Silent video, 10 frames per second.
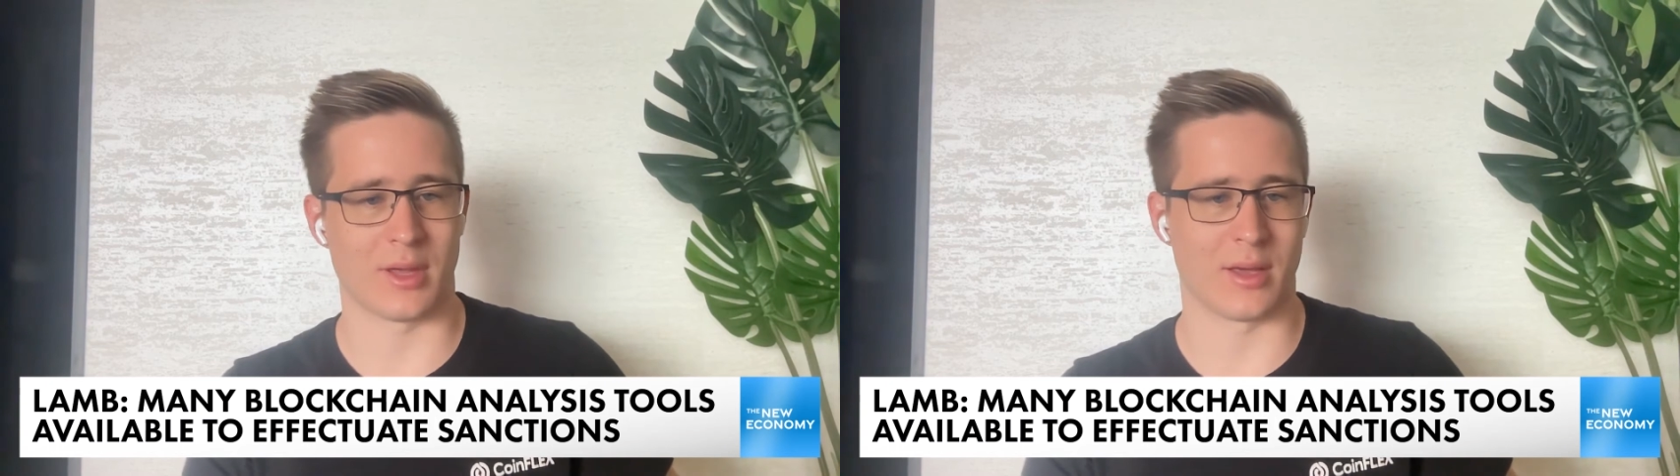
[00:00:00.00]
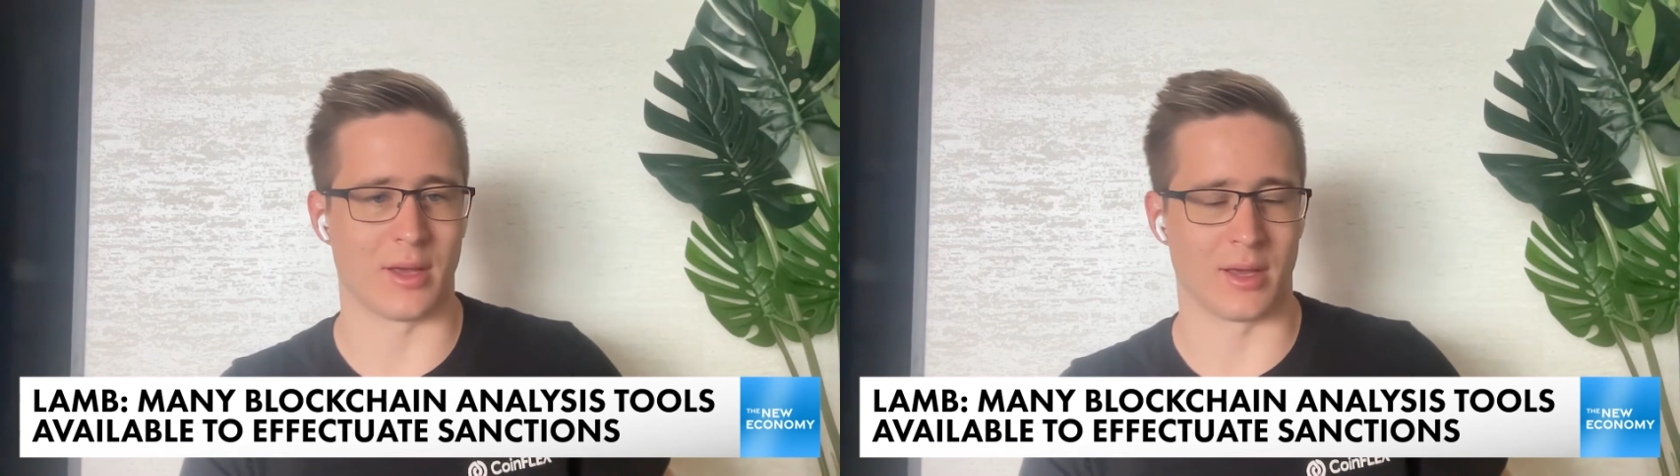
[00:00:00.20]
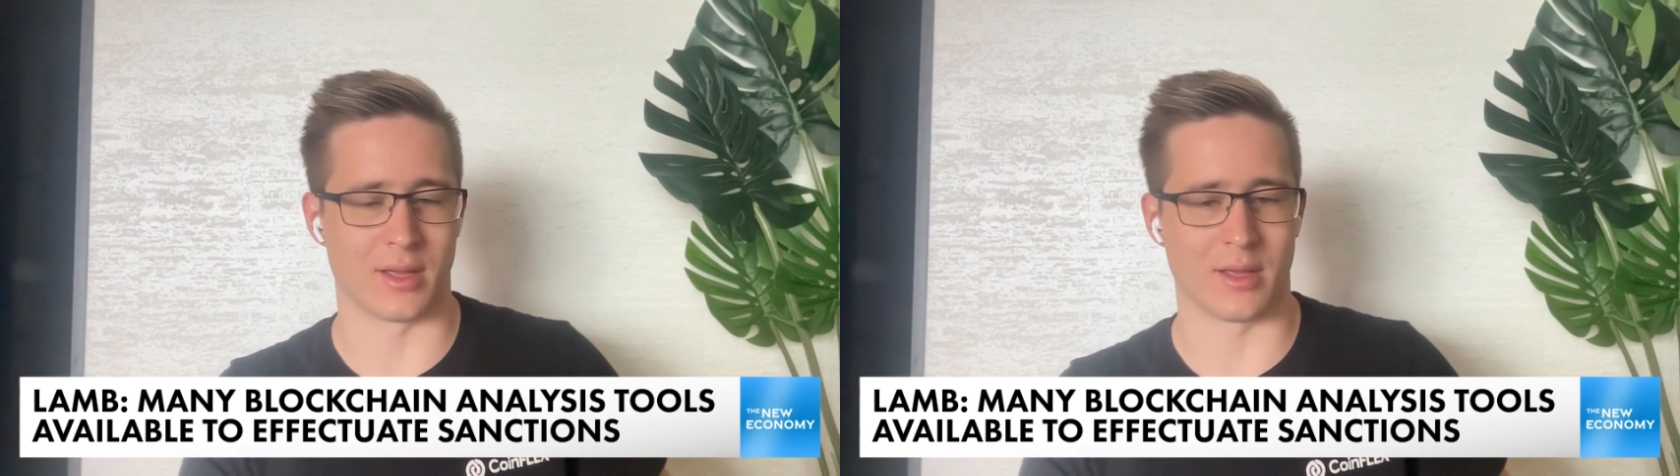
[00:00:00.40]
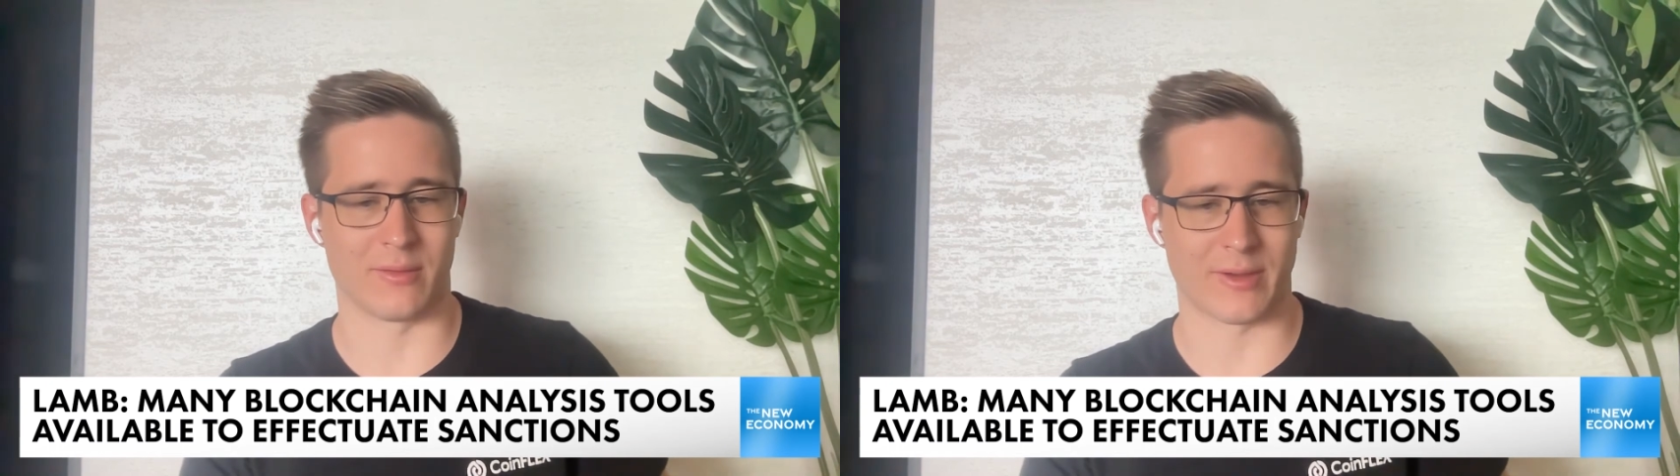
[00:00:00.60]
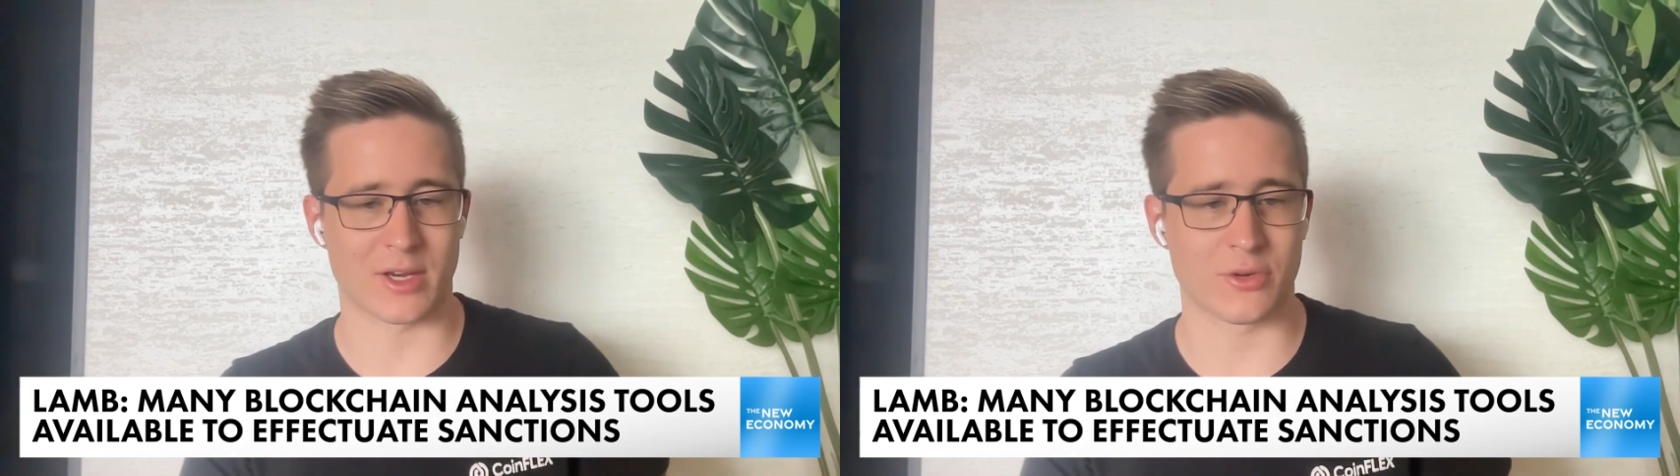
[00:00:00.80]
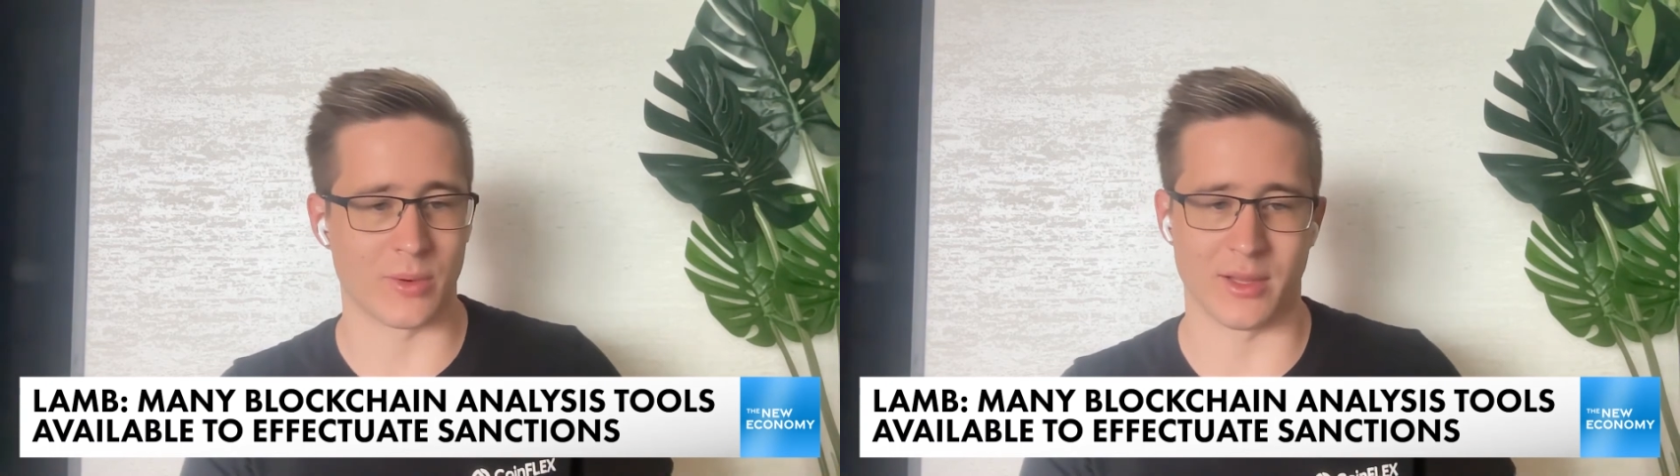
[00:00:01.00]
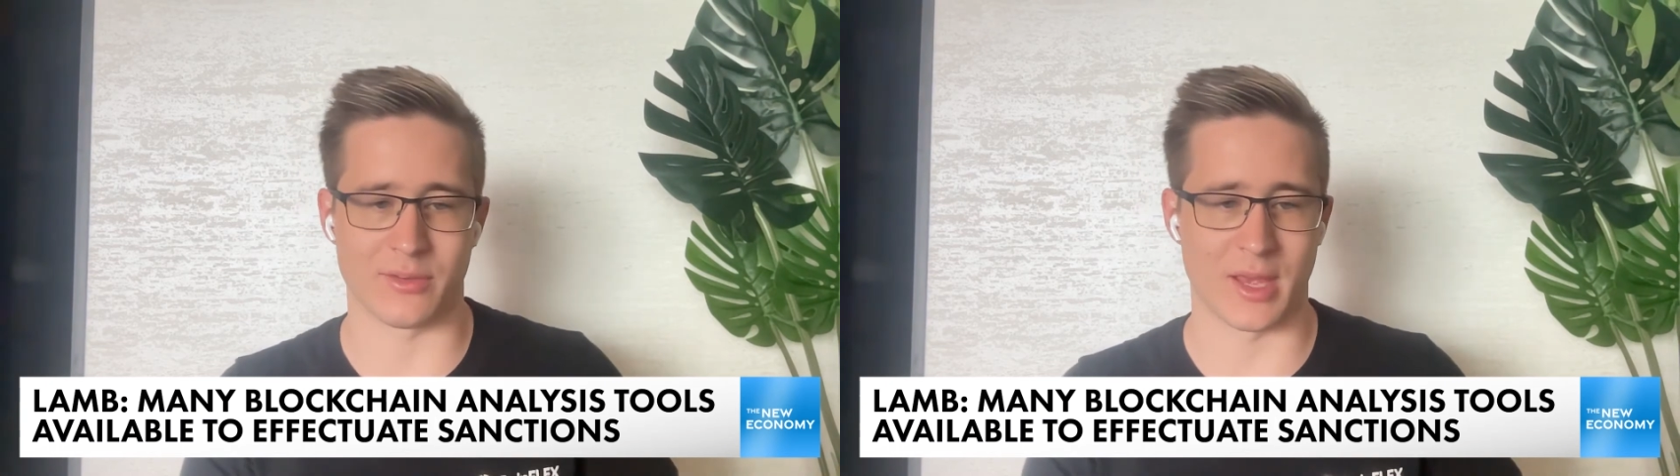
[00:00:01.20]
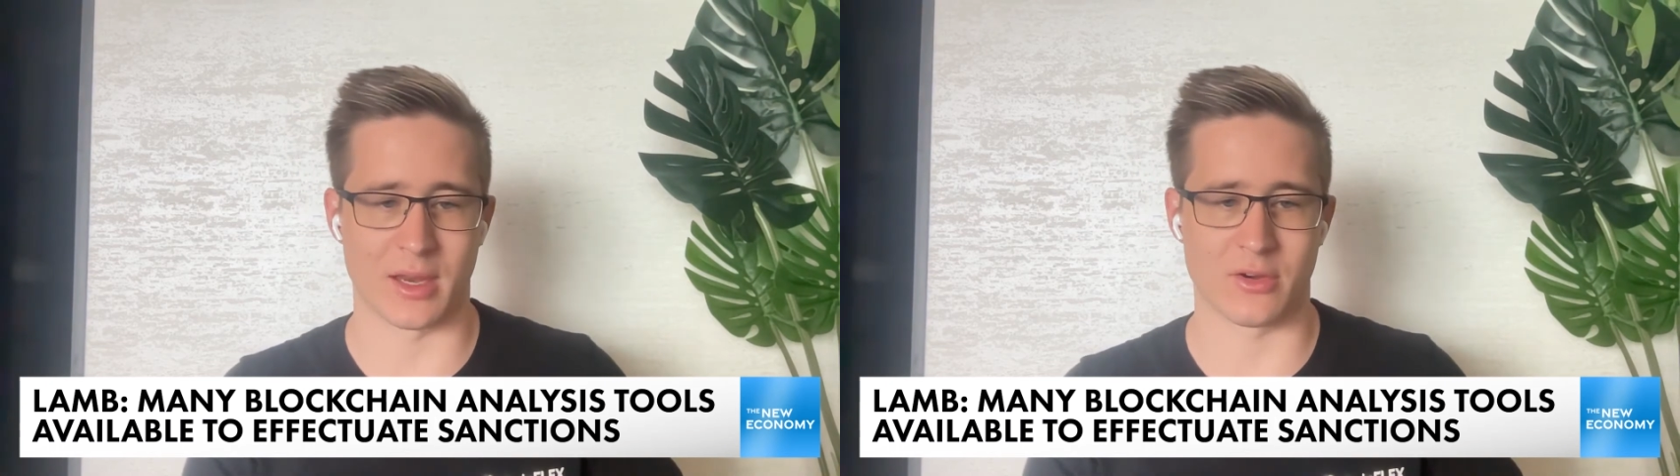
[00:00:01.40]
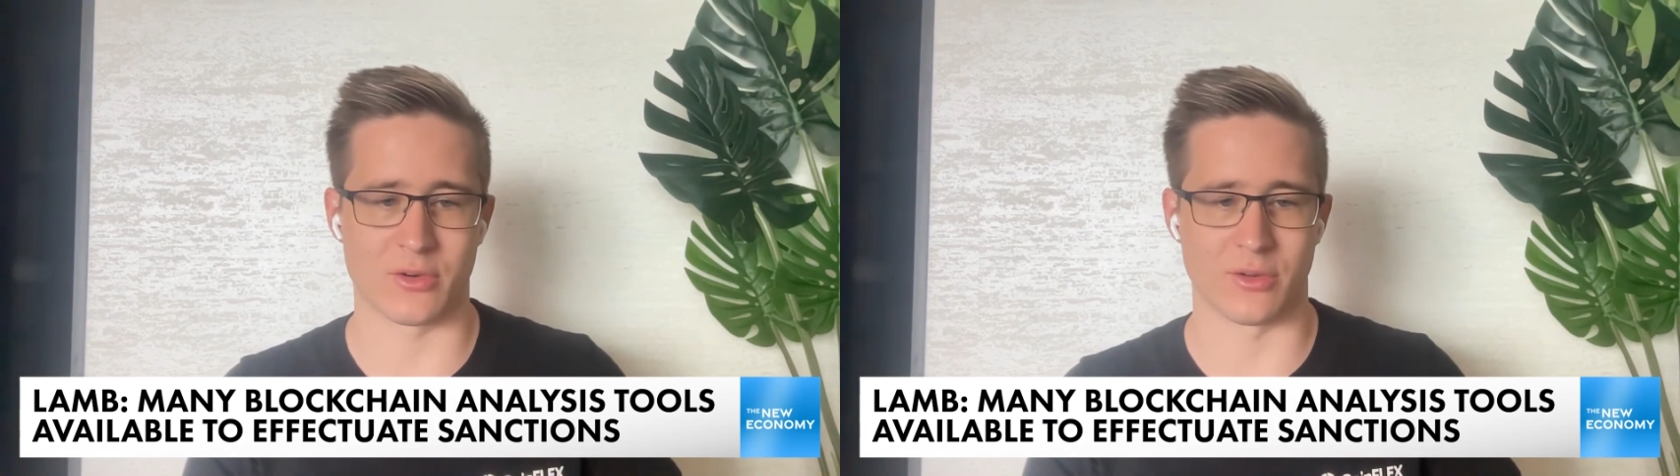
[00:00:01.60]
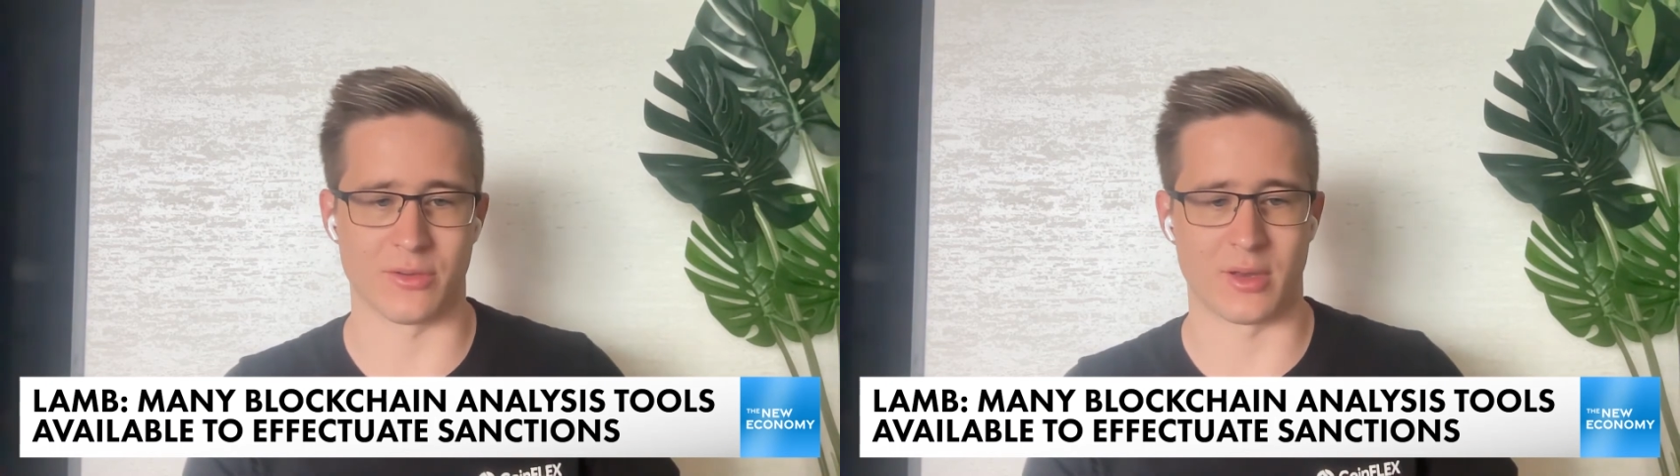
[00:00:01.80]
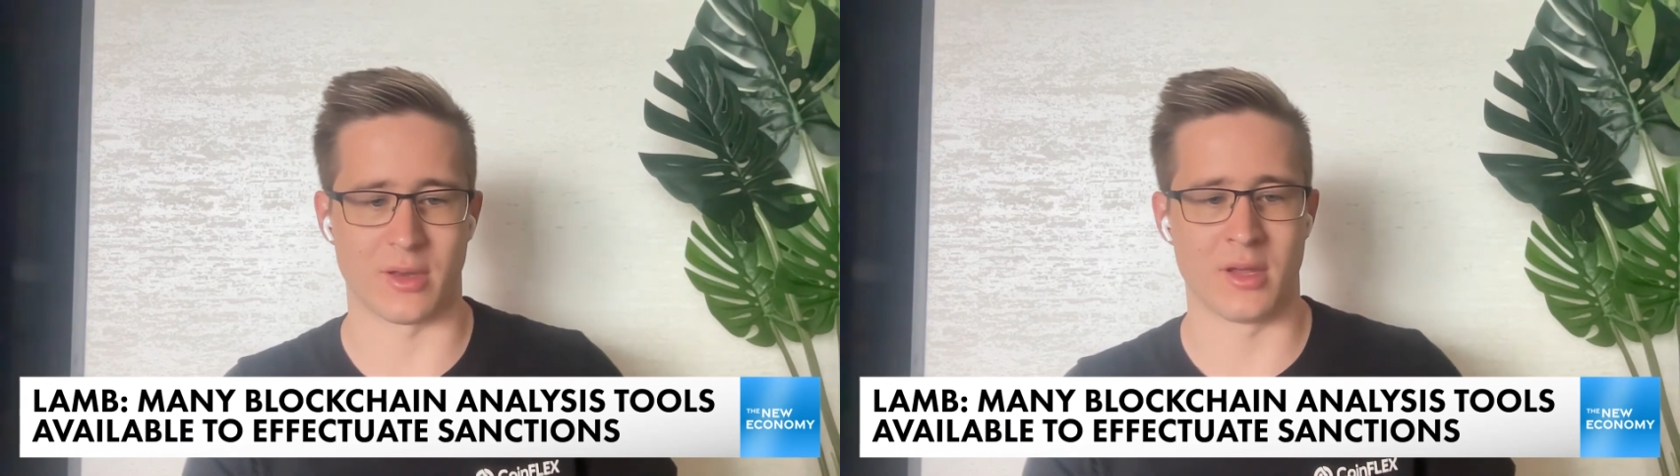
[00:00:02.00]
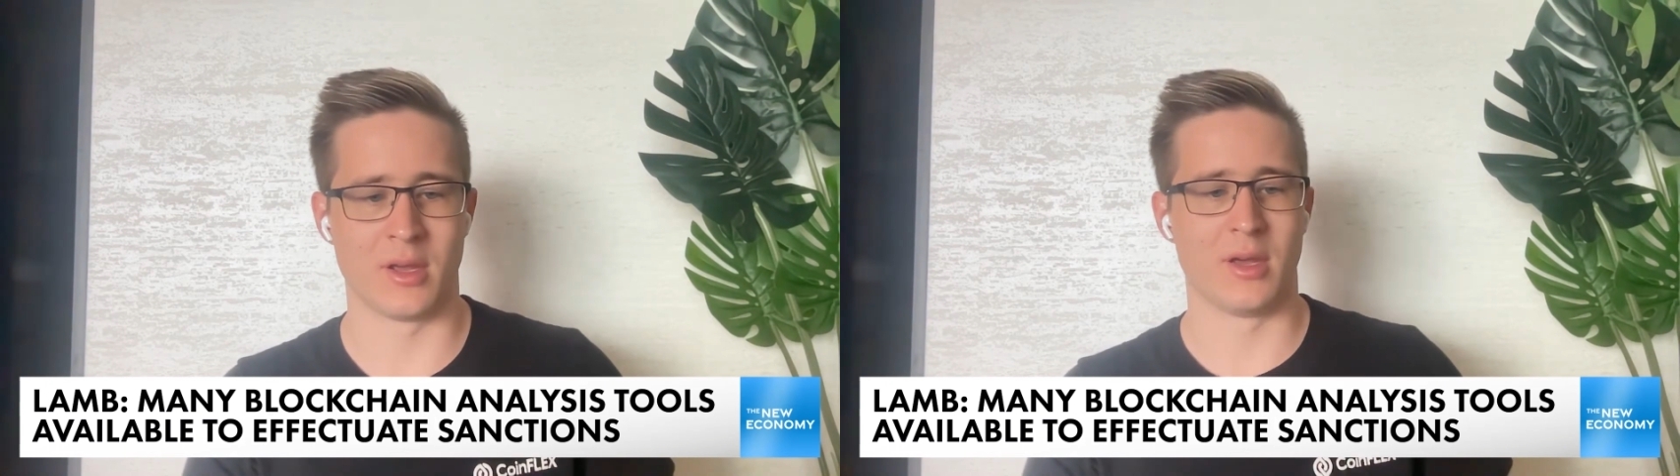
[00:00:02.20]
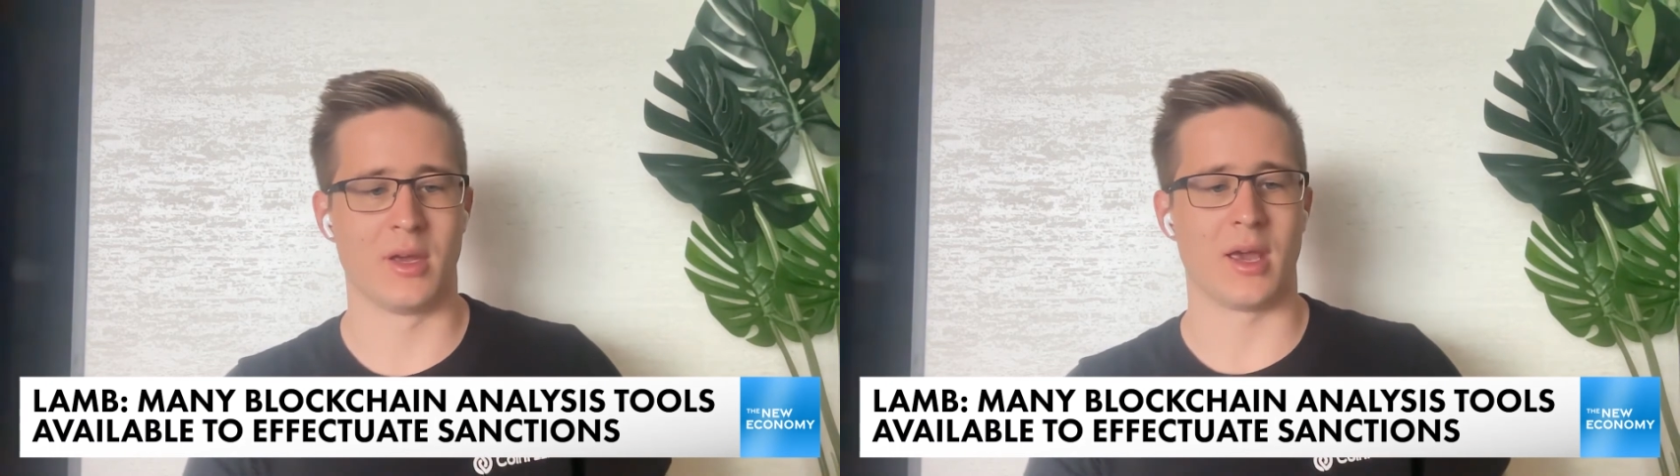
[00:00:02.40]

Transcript: effectuate sanctions and